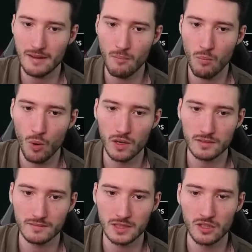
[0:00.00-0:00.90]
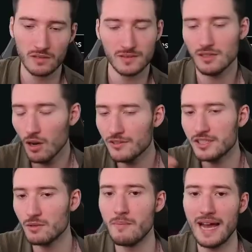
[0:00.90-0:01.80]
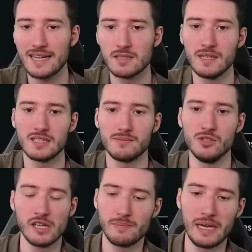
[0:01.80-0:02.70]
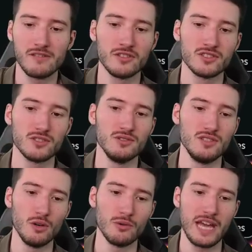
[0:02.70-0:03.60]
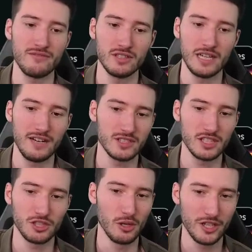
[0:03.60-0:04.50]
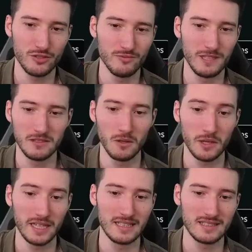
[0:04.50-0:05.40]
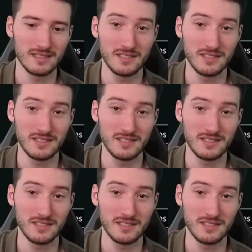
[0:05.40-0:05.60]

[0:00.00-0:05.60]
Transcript: more, you obviously want to maximize the United Battlefront so you don't ever have a situation where you look at